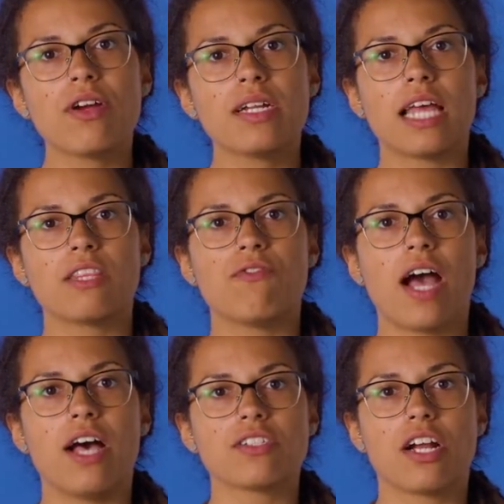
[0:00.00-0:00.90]
or not the
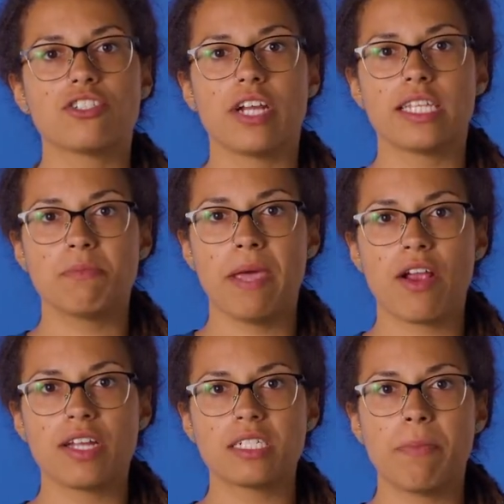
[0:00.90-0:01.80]
files are
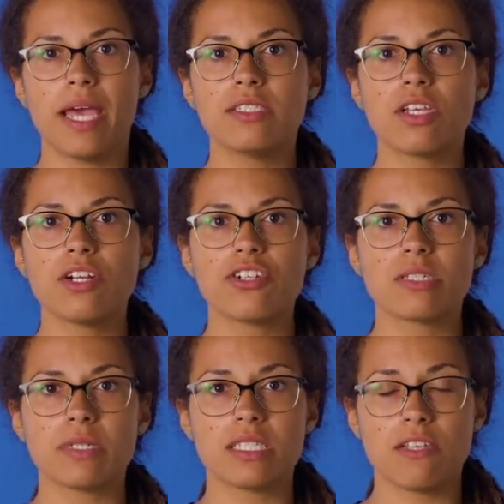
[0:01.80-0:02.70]
transparent depends on your
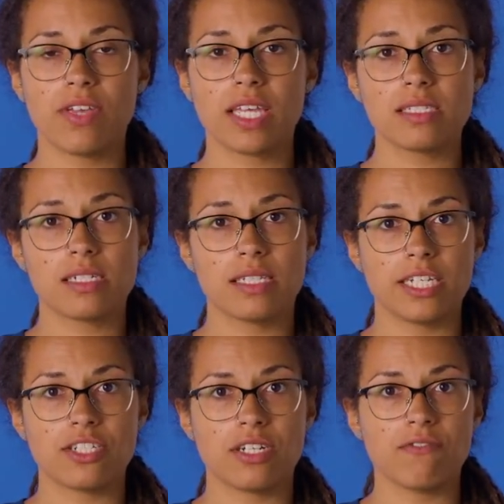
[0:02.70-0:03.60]
specific
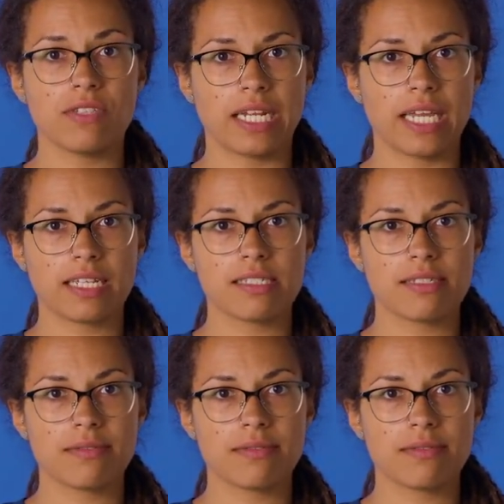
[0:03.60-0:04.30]
installation of Linux.